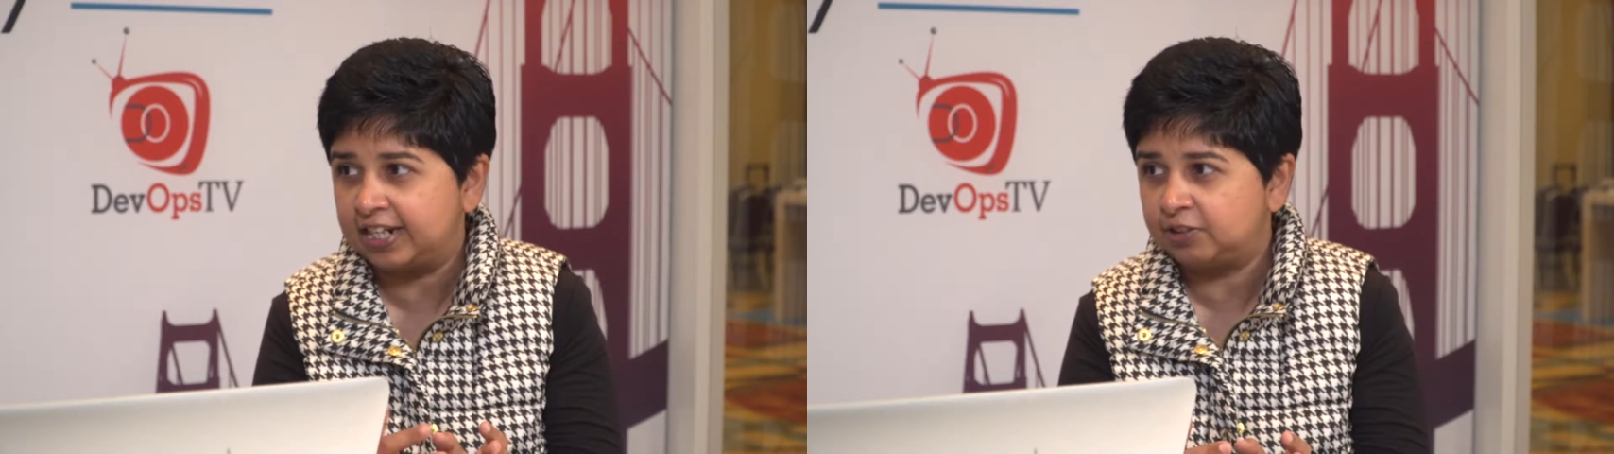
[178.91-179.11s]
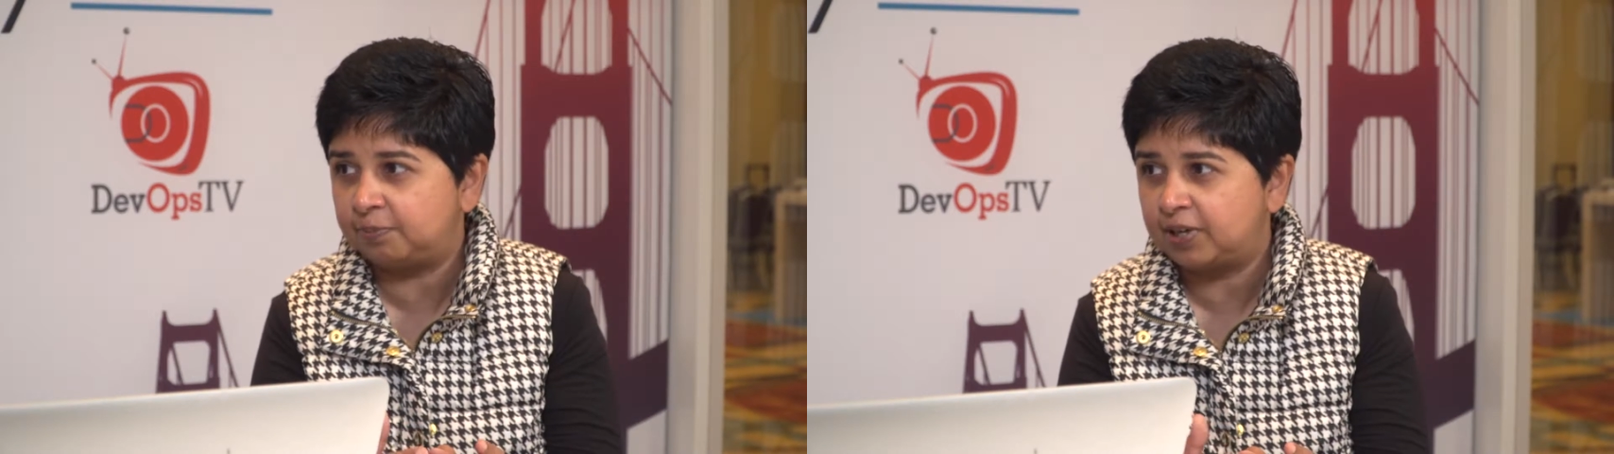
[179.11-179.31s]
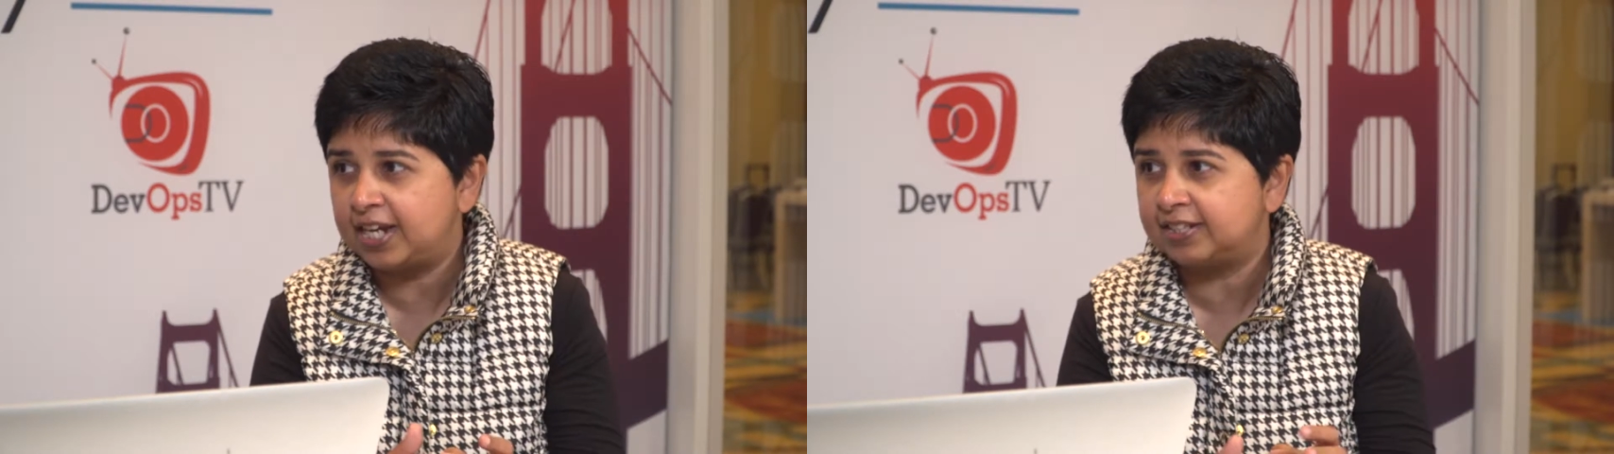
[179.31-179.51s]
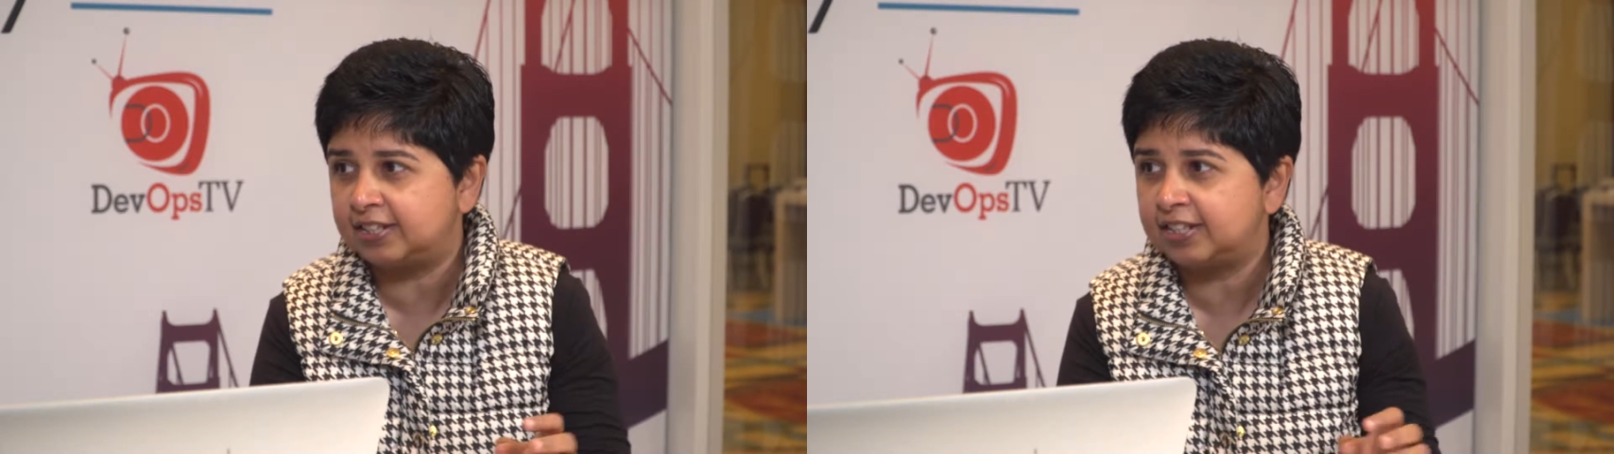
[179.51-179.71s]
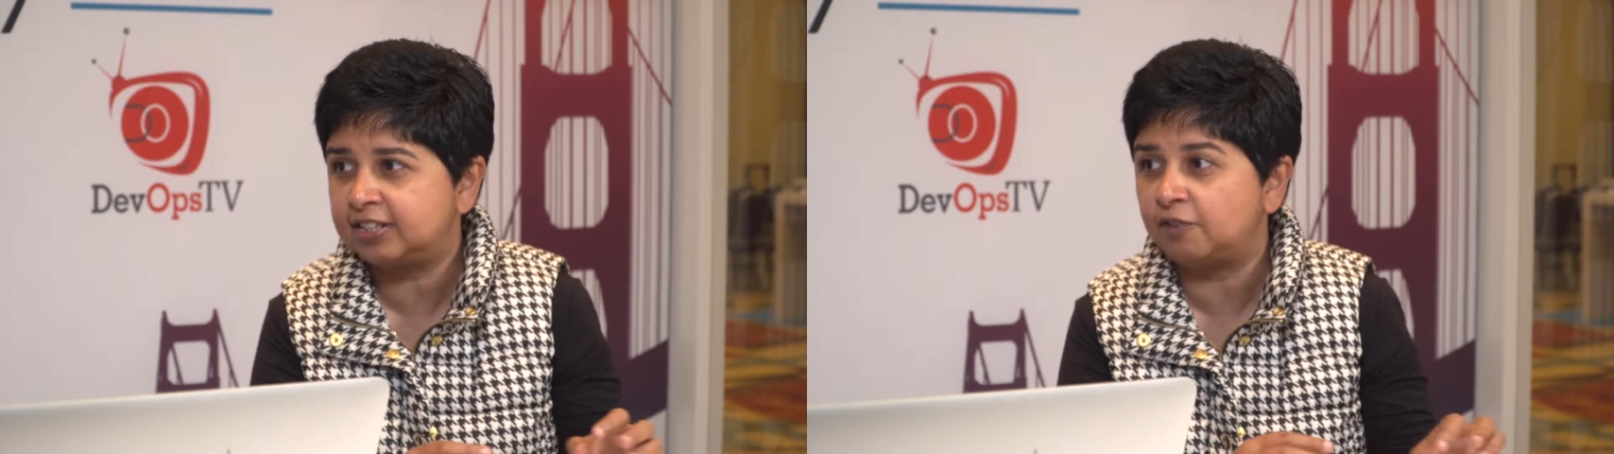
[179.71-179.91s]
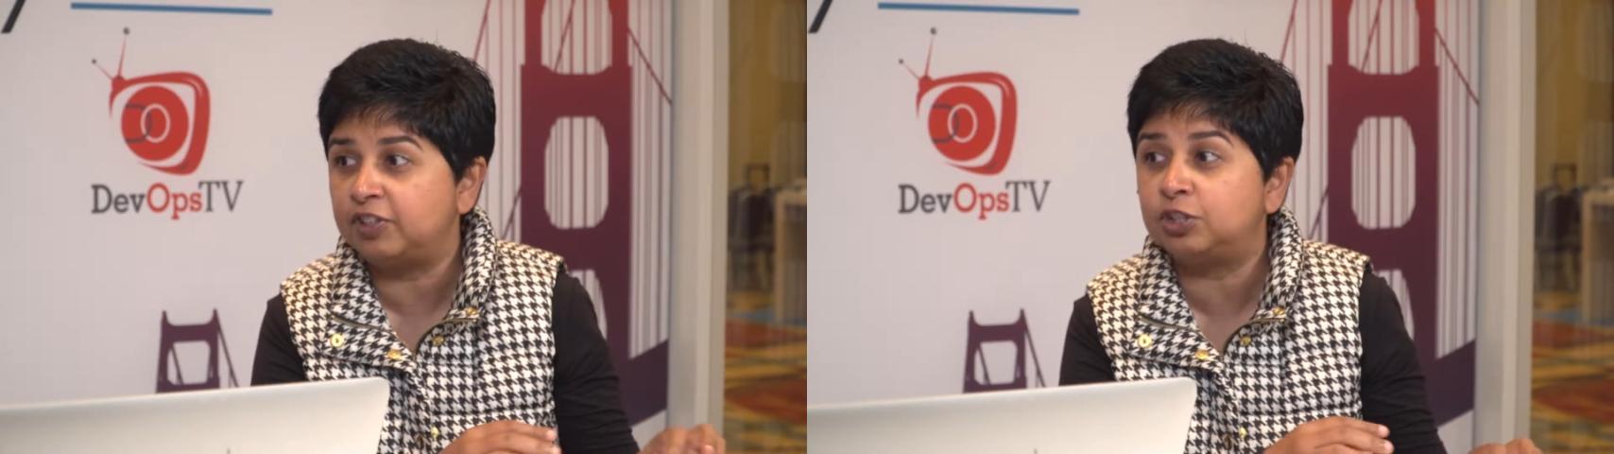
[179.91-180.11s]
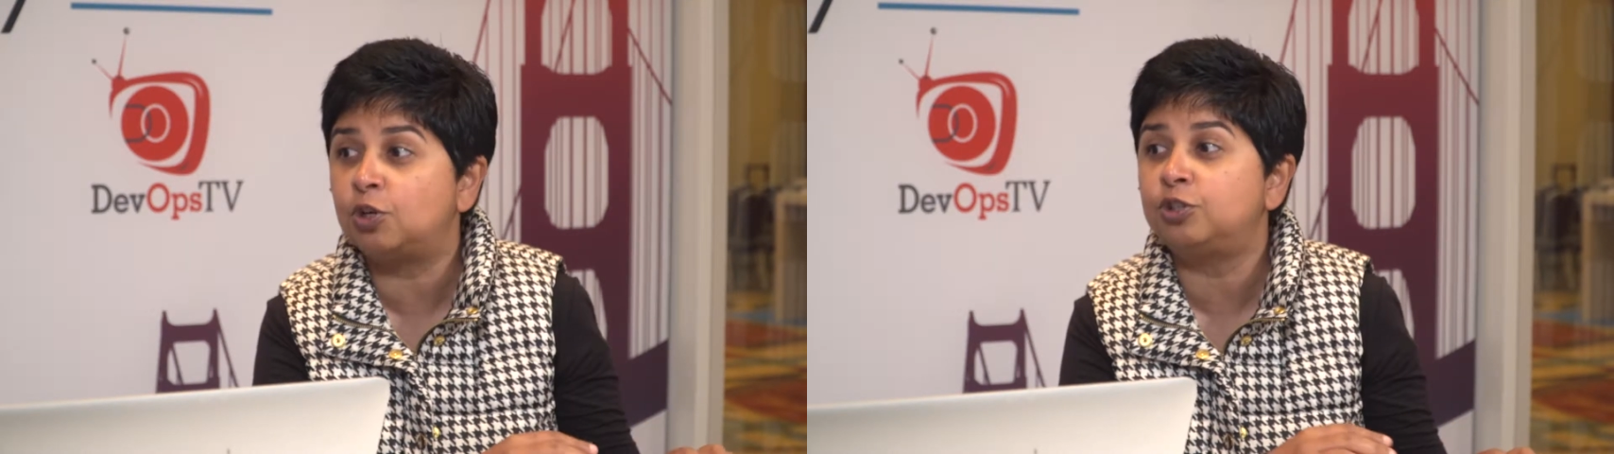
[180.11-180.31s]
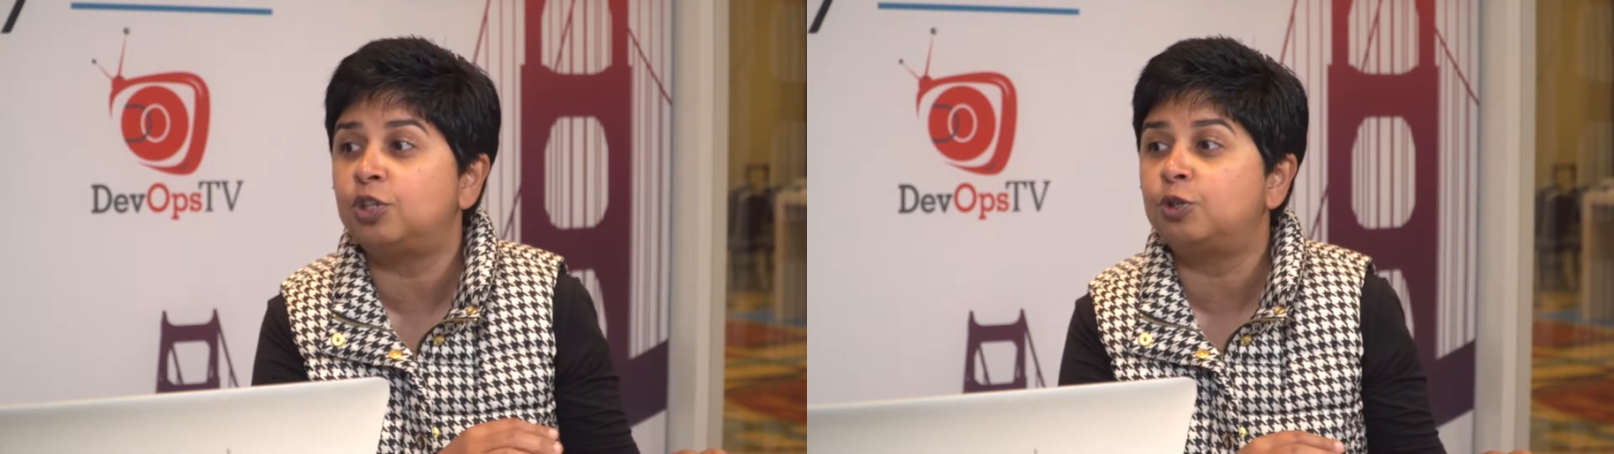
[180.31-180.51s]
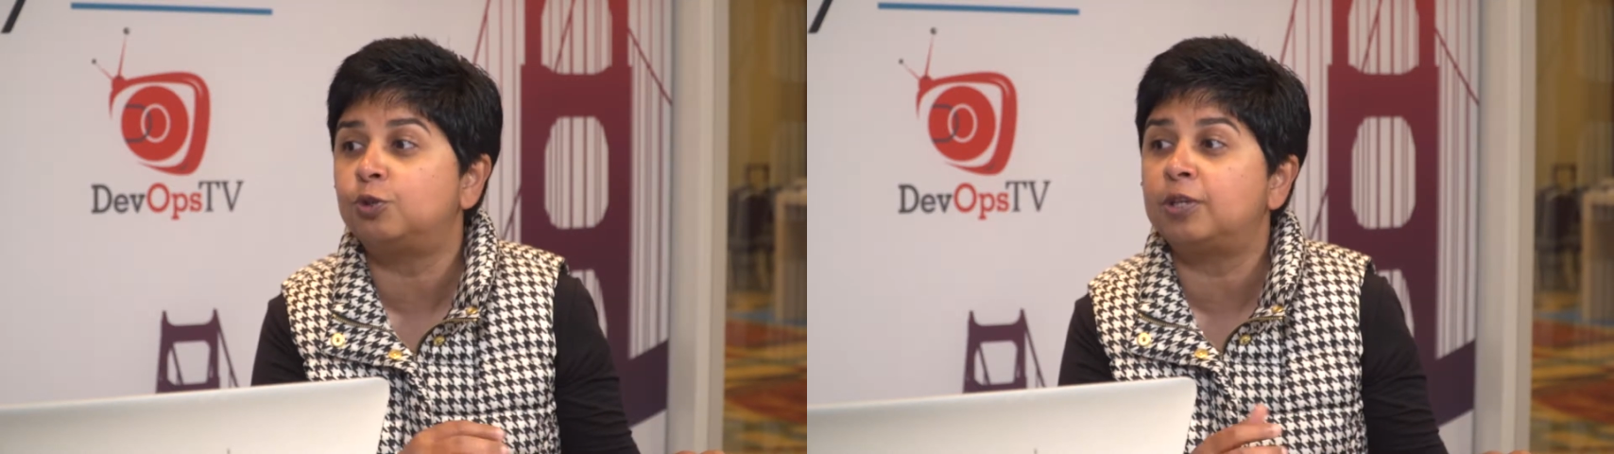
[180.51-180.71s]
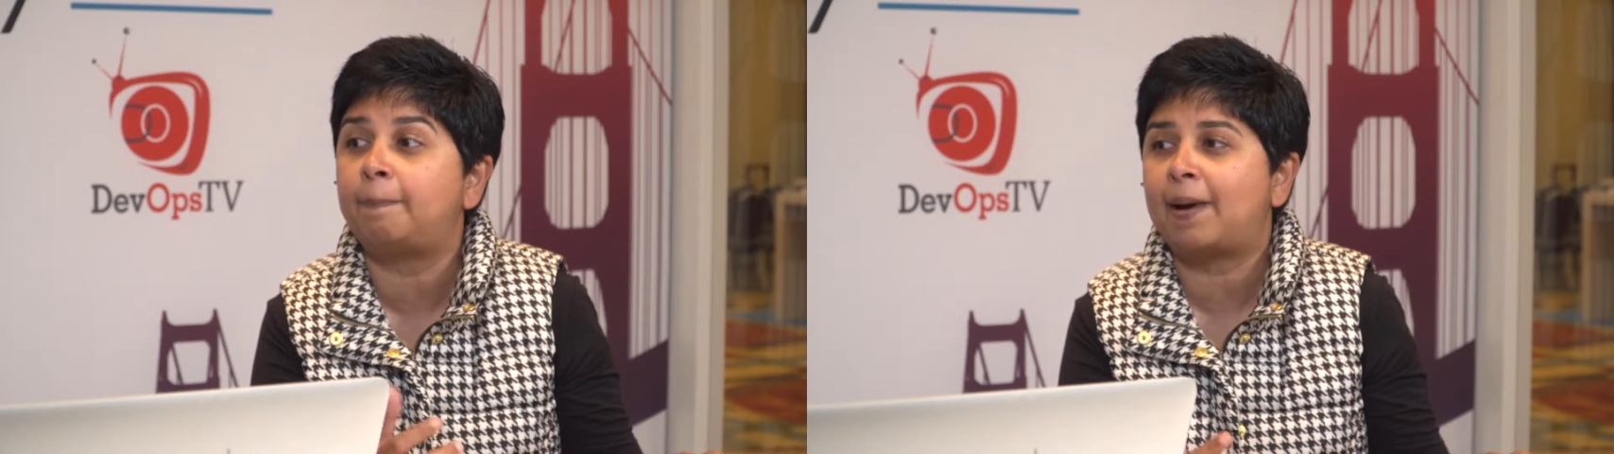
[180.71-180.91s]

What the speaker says: enterprises, we don't know who the